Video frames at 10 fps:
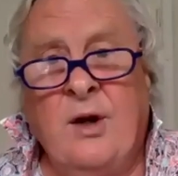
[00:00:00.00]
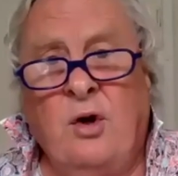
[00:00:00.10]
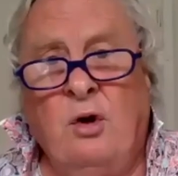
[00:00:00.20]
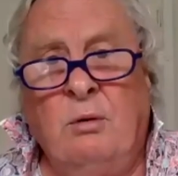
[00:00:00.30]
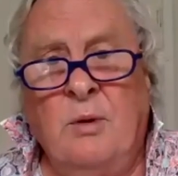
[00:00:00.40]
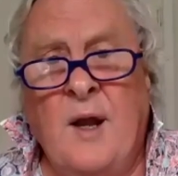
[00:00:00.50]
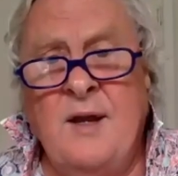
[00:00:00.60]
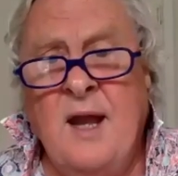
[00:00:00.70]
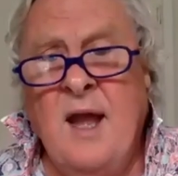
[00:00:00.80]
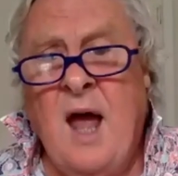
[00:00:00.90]
in Cornwall.
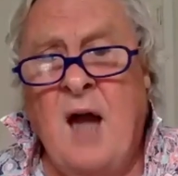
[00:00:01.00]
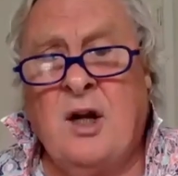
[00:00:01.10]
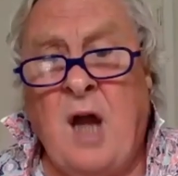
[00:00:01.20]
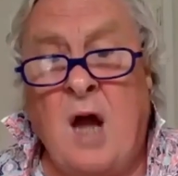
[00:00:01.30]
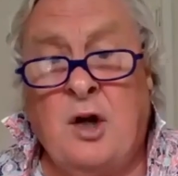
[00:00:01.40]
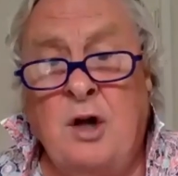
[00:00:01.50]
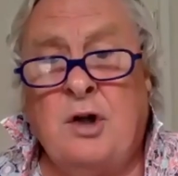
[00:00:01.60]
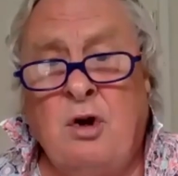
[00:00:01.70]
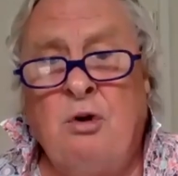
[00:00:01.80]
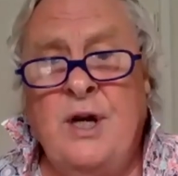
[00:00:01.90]
And a
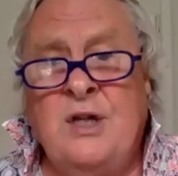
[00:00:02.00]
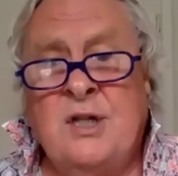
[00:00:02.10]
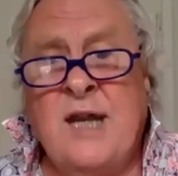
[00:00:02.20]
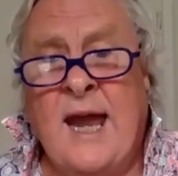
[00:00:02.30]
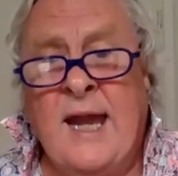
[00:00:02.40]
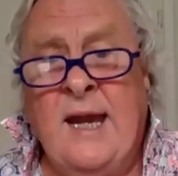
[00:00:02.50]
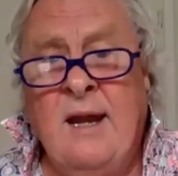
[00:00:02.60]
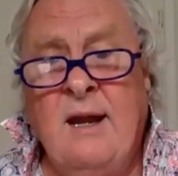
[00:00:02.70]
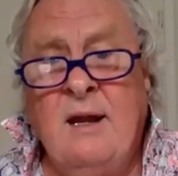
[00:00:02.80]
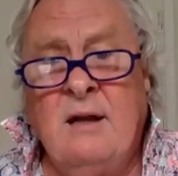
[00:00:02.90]
good Cornish day
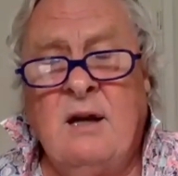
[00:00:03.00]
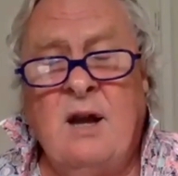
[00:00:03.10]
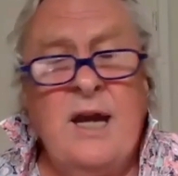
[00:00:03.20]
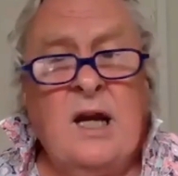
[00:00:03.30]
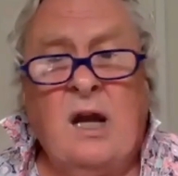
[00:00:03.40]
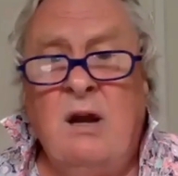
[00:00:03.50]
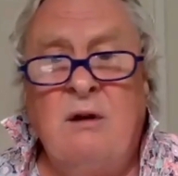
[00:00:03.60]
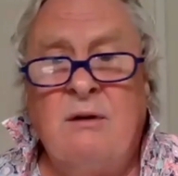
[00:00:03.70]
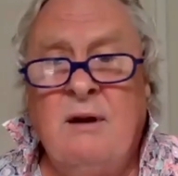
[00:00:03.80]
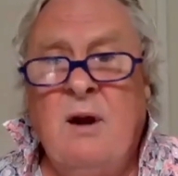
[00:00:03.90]
can
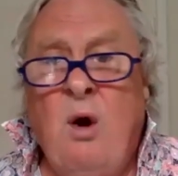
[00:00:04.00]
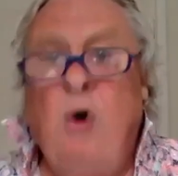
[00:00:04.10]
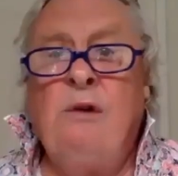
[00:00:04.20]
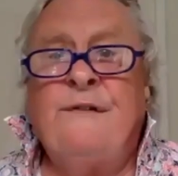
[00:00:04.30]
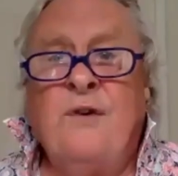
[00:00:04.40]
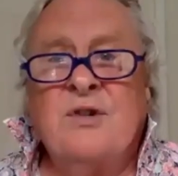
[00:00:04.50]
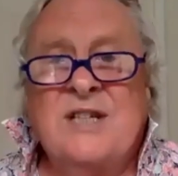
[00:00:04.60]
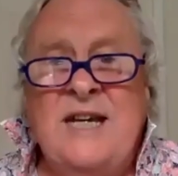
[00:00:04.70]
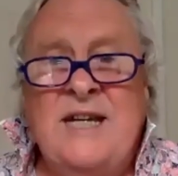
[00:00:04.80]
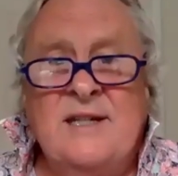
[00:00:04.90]
include all 4
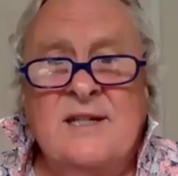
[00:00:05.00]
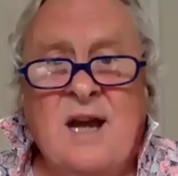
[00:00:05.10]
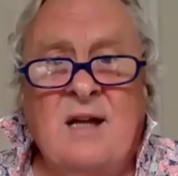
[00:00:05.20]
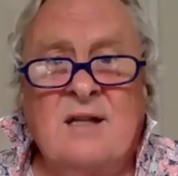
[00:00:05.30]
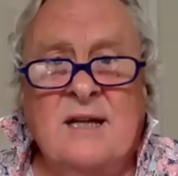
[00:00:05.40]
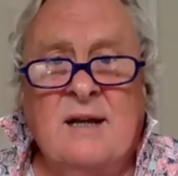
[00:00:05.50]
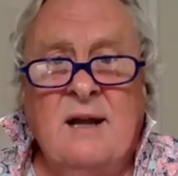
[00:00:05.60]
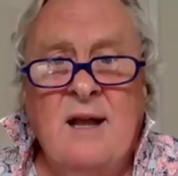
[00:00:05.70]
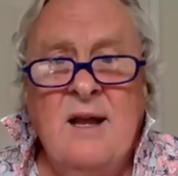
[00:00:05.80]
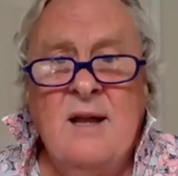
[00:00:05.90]
seasons, can't it?
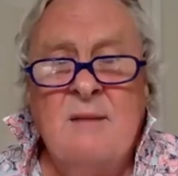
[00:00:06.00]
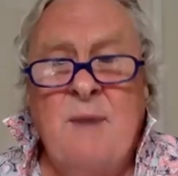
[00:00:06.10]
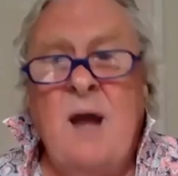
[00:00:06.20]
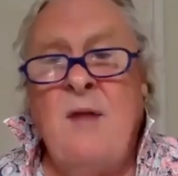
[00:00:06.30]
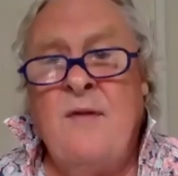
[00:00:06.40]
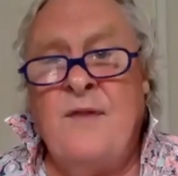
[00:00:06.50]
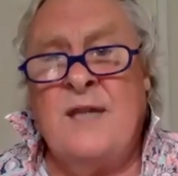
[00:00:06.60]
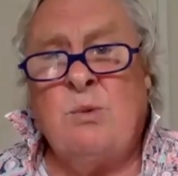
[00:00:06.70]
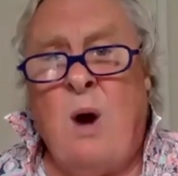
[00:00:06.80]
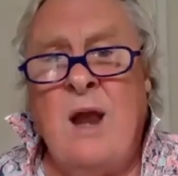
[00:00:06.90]
But
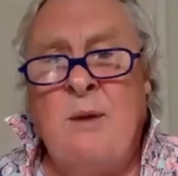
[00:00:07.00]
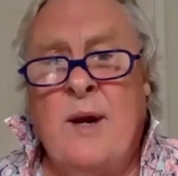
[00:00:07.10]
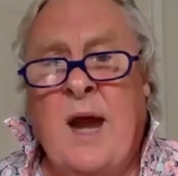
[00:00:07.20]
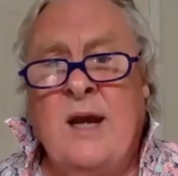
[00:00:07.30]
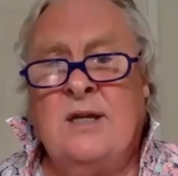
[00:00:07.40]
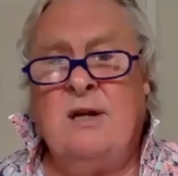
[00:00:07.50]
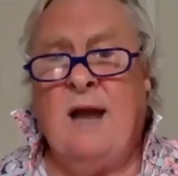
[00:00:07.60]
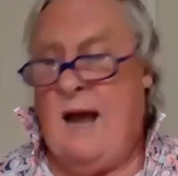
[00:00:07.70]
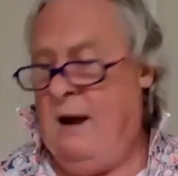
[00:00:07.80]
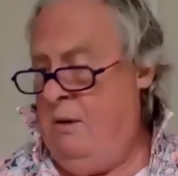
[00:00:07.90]
this wine that we're going to
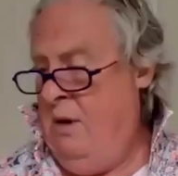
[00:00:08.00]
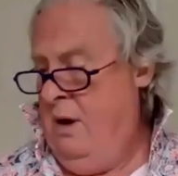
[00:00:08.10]
now,